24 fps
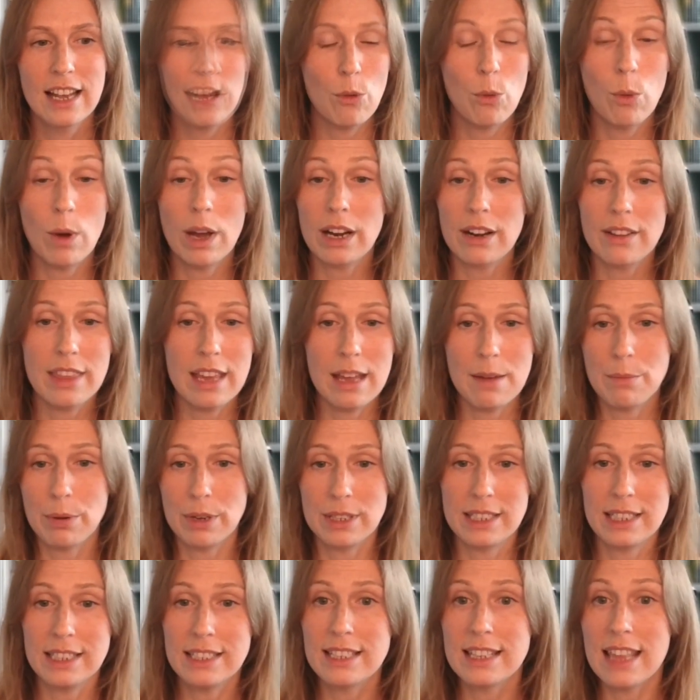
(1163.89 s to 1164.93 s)
What are the
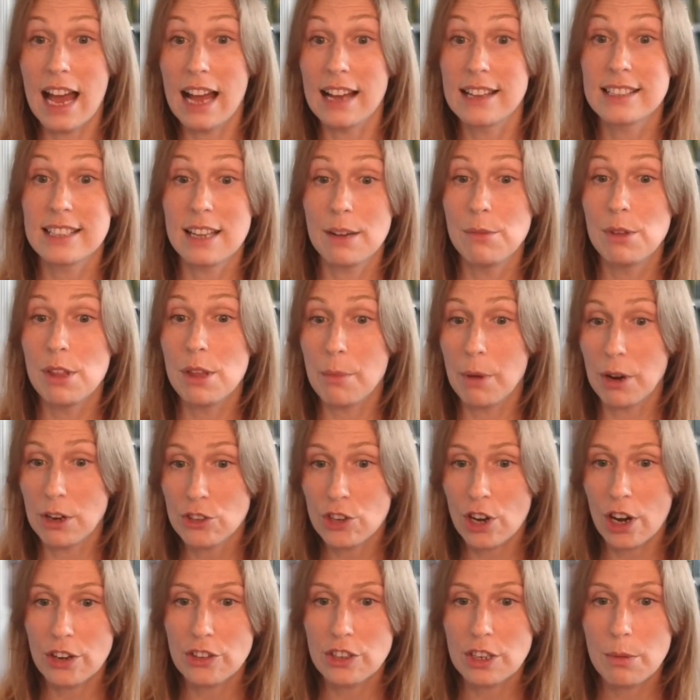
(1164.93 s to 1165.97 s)
inputs into that? Some of them are
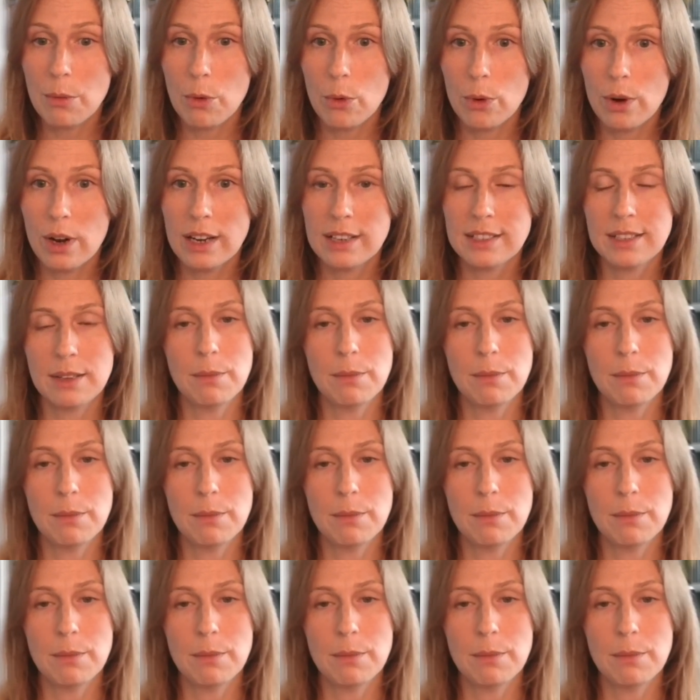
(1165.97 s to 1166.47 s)
charging more,